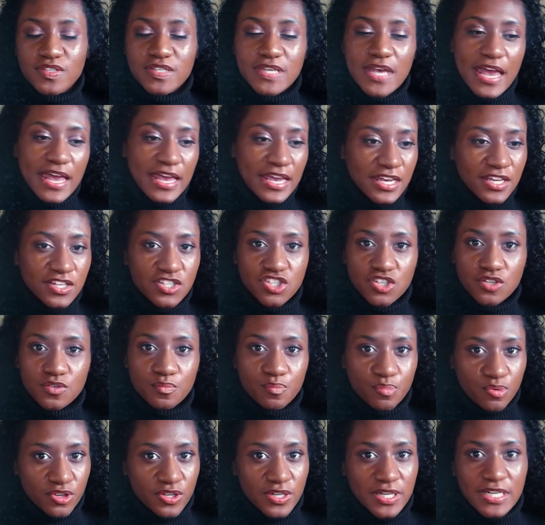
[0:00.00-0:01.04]
age and
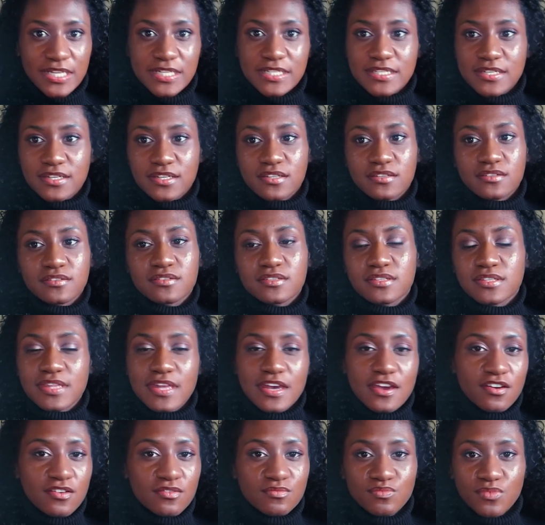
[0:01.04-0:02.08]
breed and
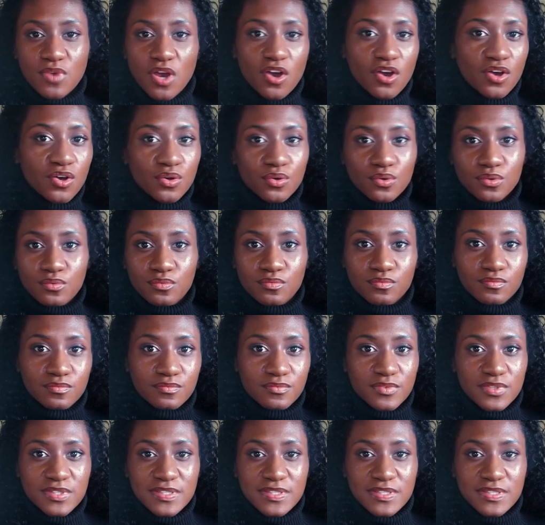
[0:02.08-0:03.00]
their own